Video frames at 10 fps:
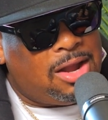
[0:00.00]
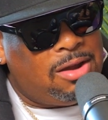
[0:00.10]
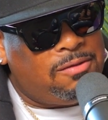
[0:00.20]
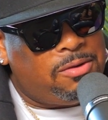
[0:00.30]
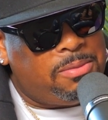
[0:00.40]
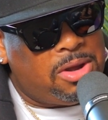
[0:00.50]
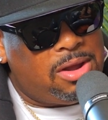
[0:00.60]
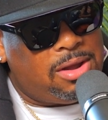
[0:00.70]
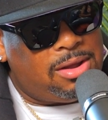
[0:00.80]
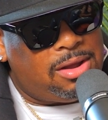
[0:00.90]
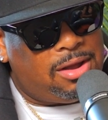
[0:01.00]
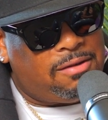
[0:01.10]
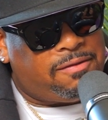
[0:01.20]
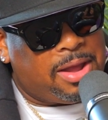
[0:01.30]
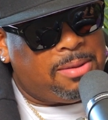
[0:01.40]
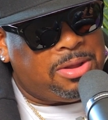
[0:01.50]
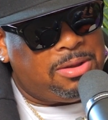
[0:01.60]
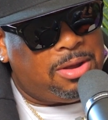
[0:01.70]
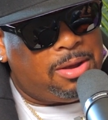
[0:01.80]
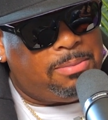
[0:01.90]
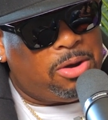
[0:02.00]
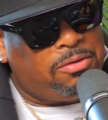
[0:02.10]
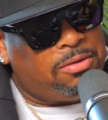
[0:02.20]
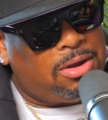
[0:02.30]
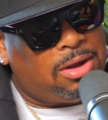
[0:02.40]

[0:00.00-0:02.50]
come from a family, both